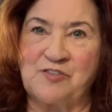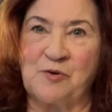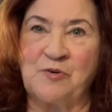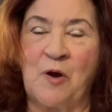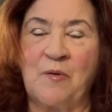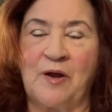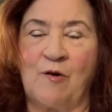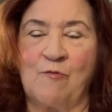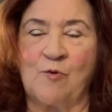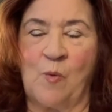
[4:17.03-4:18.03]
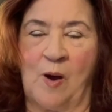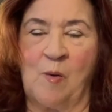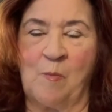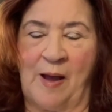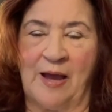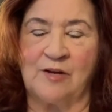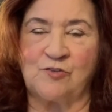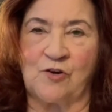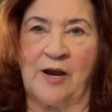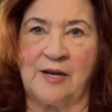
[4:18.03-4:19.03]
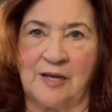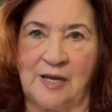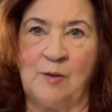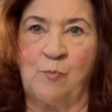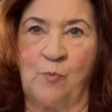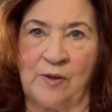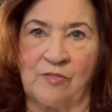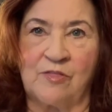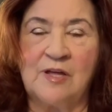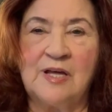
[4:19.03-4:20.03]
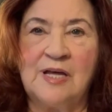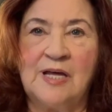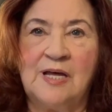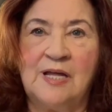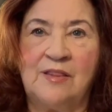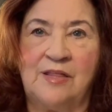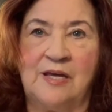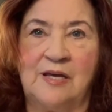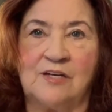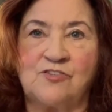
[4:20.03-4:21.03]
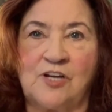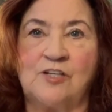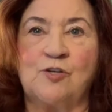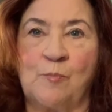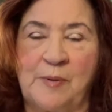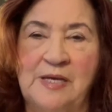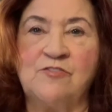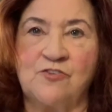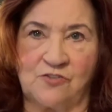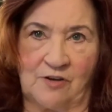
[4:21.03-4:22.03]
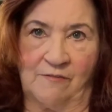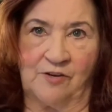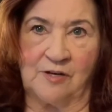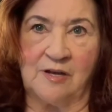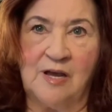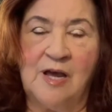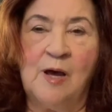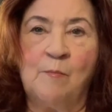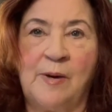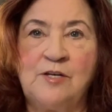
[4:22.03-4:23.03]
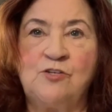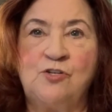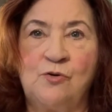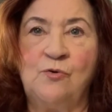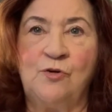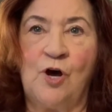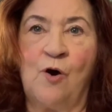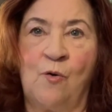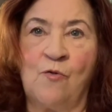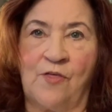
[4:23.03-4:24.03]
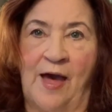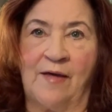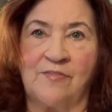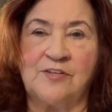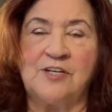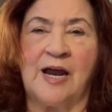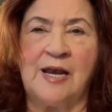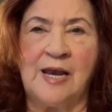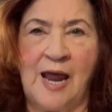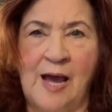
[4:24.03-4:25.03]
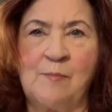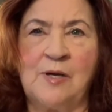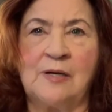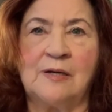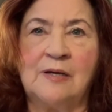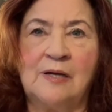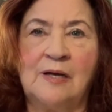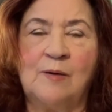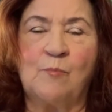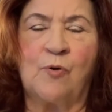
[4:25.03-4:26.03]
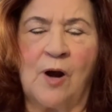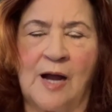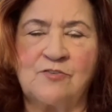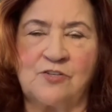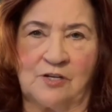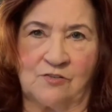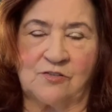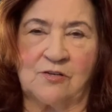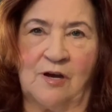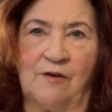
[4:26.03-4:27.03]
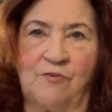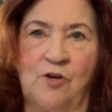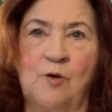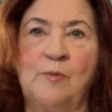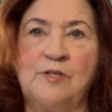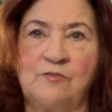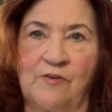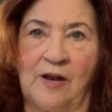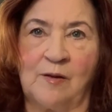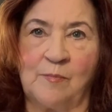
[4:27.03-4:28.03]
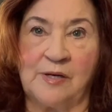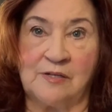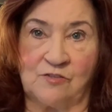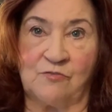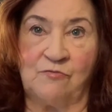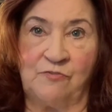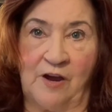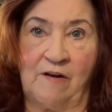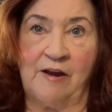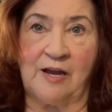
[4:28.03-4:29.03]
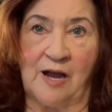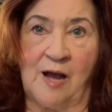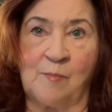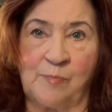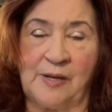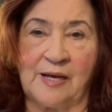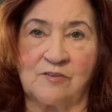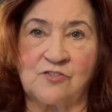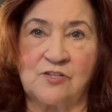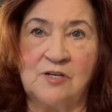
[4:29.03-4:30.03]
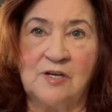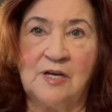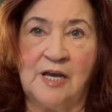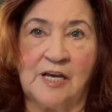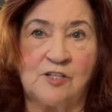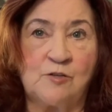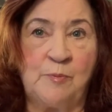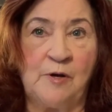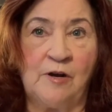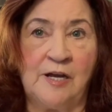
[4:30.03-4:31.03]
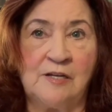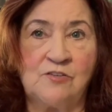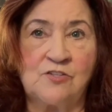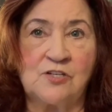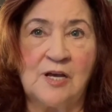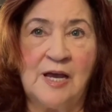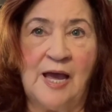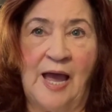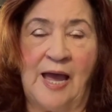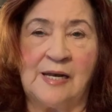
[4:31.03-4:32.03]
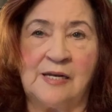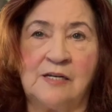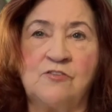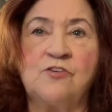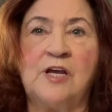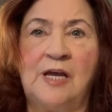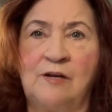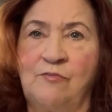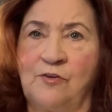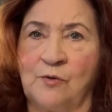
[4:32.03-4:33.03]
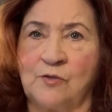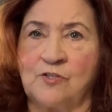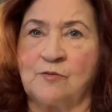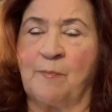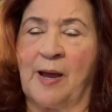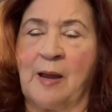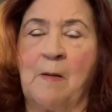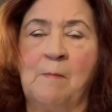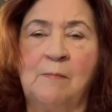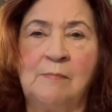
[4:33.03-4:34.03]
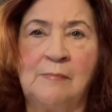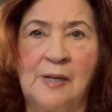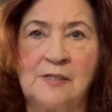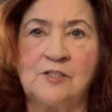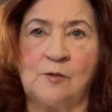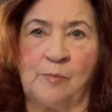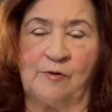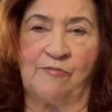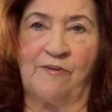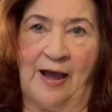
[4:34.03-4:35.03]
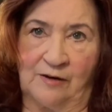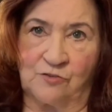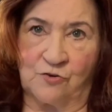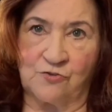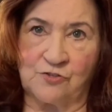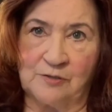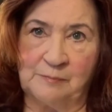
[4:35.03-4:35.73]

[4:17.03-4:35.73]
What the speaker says: So don't get overwhelmed by it. Try to keep with the essential pieces of it. But do know that the dynamic process of human development is a very complex experience, and it is influenced by multiple factors.